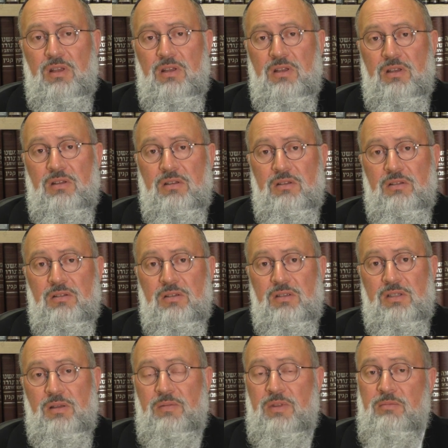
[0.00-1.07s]
uh,
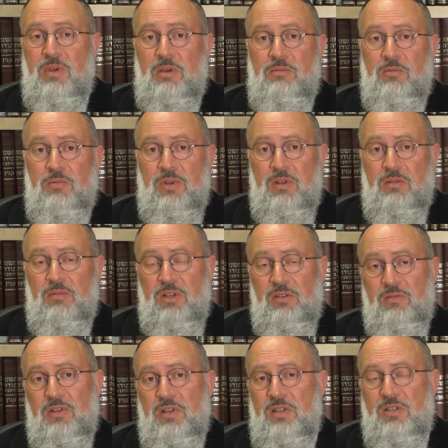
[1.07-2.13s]
something may be written, but
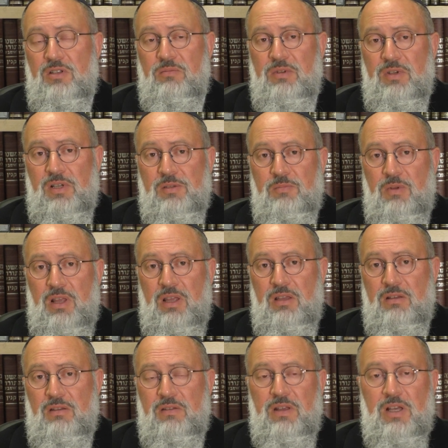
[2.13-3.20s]
if it needs to be
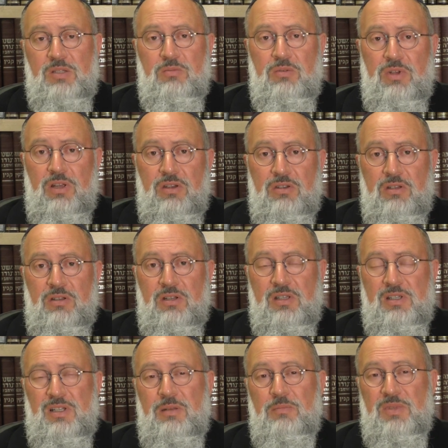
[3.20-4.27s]
explained, the explanation
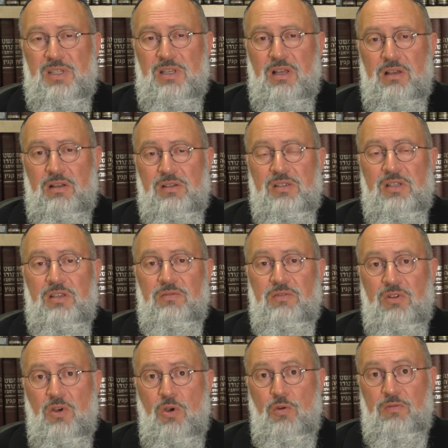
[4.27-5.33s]
is nimsar, is
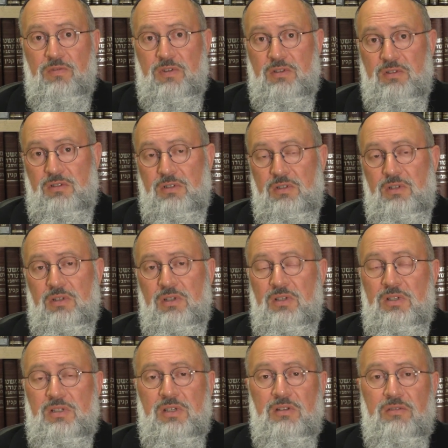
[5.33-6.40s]
given over,
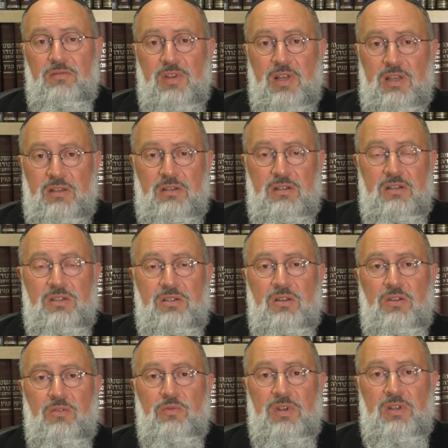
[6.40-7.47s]
it is conveyed, it is
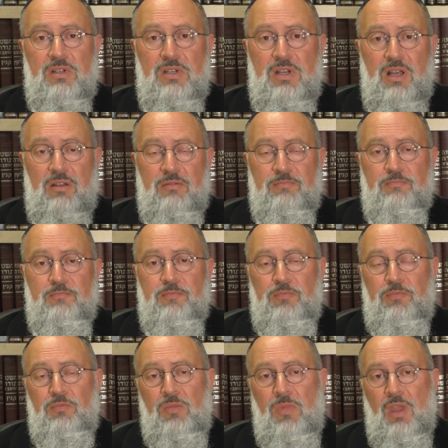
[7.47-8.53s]
not written down.
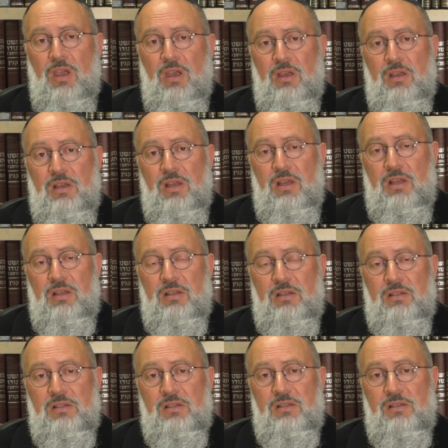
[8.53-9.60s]
Uh,
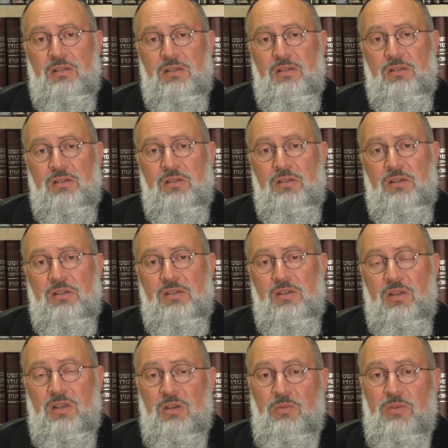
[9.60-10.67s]

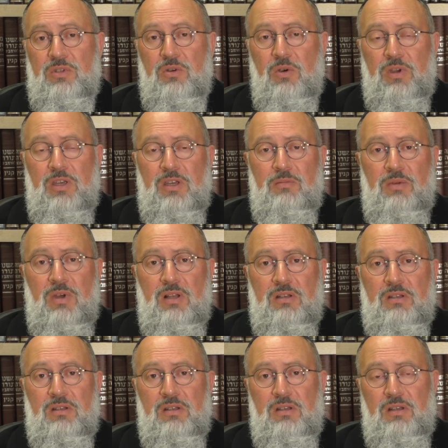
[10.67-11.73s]
so here we're talking
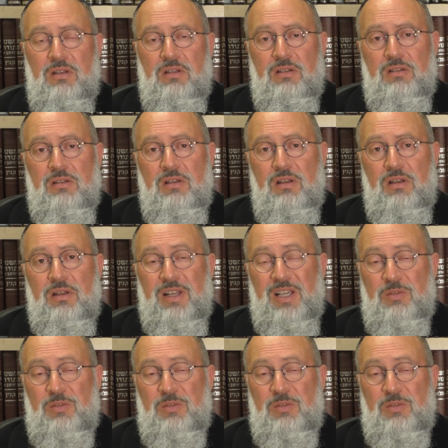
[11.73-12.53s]
about uh, an